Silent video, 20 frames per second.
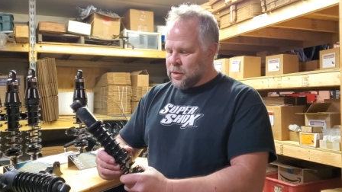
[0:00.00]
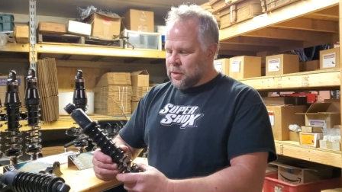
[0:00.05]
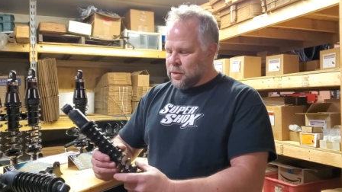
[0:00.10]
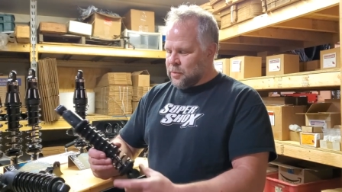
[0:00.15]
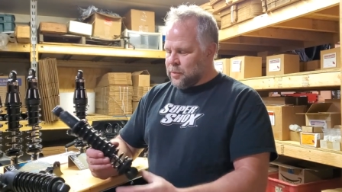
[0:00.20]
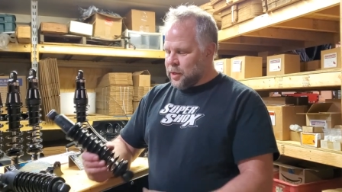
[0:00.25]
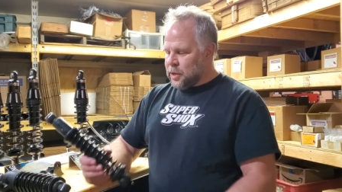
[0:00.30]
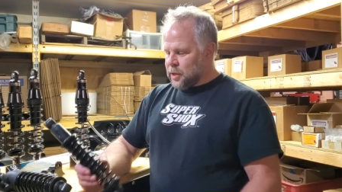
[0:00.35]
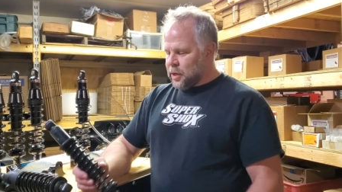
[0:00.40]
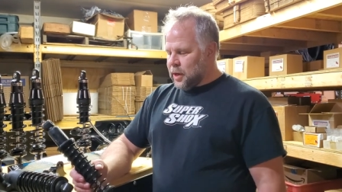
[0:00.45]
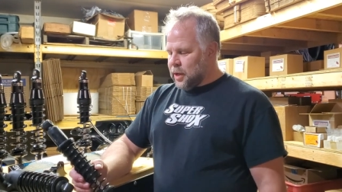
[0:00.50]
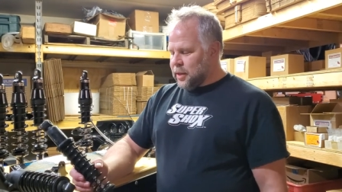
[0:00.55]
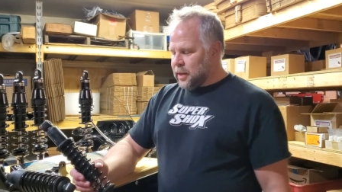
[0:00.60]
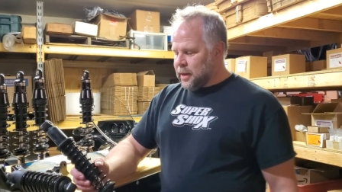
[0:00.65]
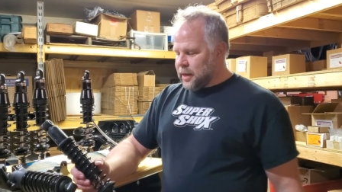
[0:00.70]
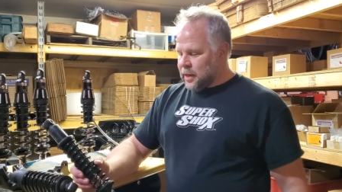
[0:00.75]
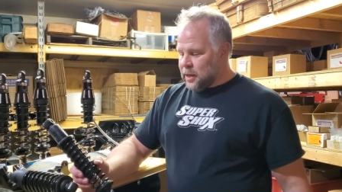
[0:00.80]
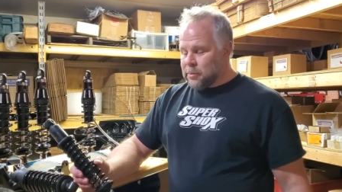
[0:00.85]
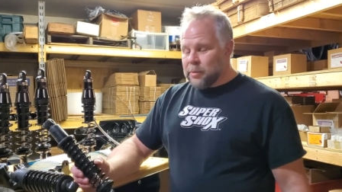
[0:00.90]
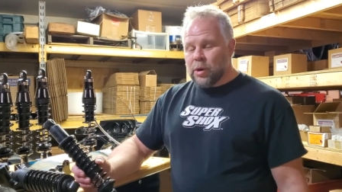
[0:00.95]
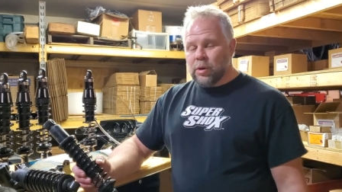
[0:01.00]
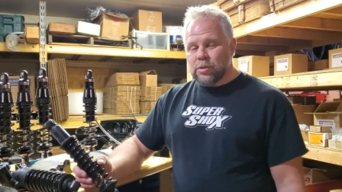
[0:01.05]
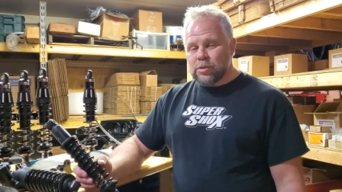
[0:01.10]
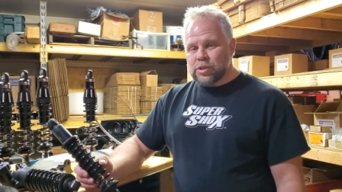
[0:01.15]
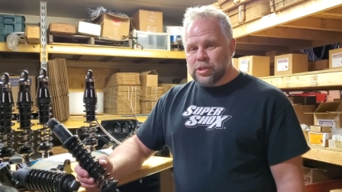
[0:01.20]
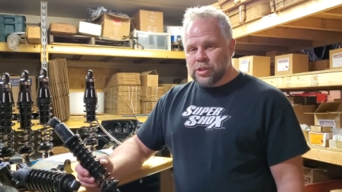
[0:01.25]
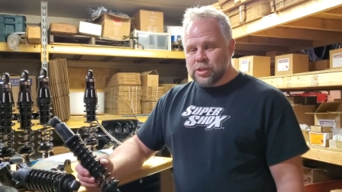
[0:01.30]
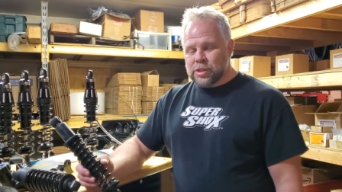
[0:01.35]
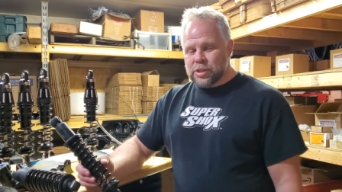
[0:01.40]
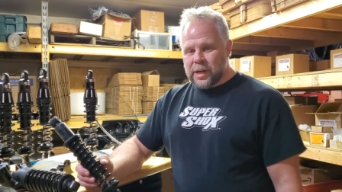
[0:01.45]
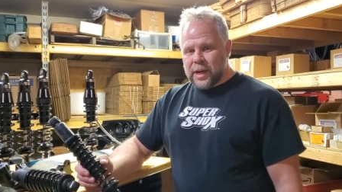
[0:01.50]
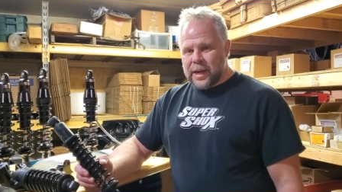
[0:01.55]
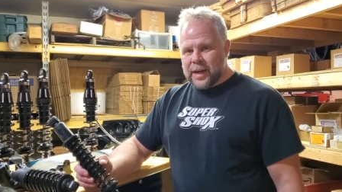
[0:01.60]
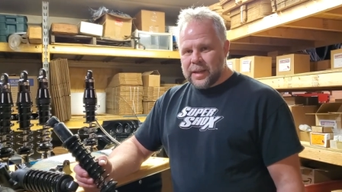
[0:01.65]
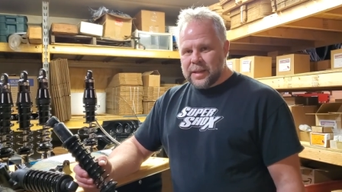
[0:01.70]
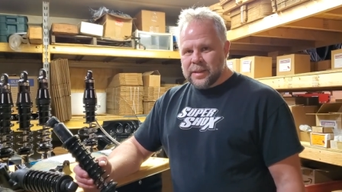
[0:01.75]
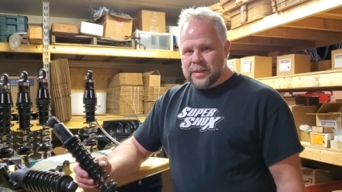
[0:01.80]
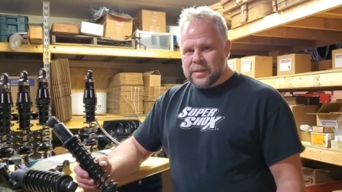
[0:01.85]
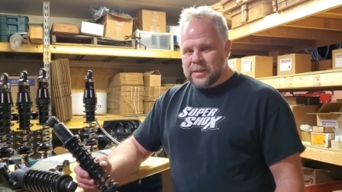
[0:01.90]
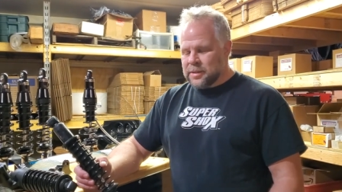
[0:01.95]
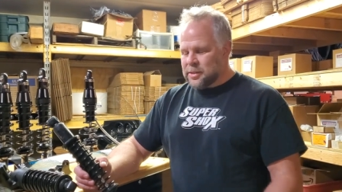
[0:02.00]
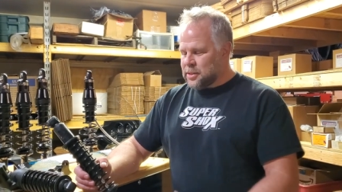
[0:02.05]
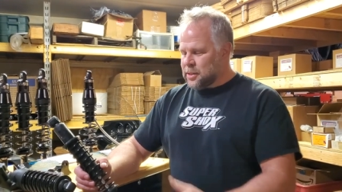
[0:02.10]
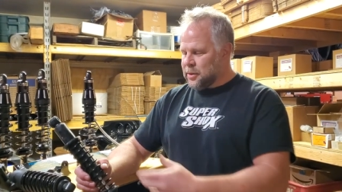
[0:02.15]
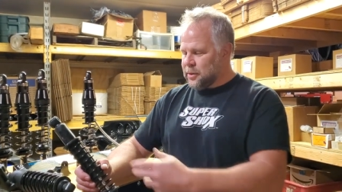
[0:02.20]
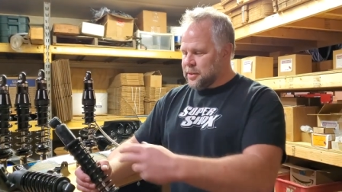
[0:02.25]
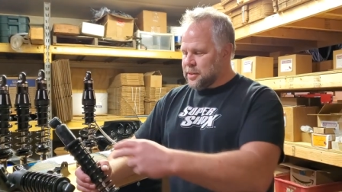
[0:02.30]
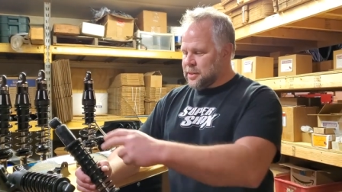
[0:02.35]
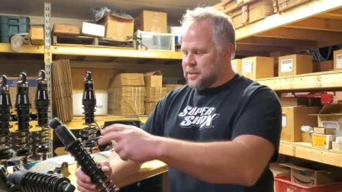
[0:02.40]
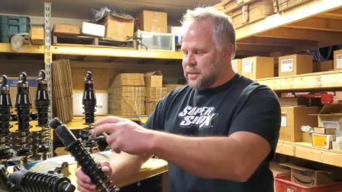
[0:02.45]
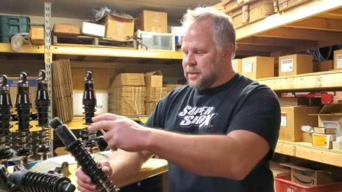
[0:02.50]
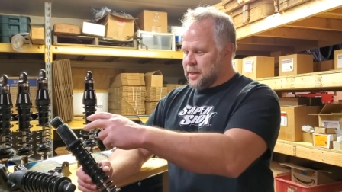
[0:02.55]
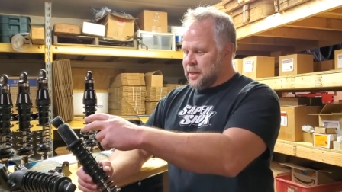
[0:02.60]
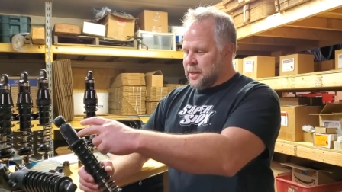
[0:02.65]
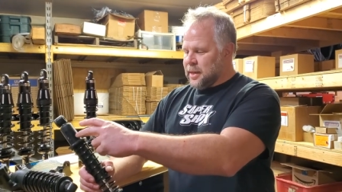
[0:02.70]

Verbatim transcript: we call it an emulsion shock. So it's,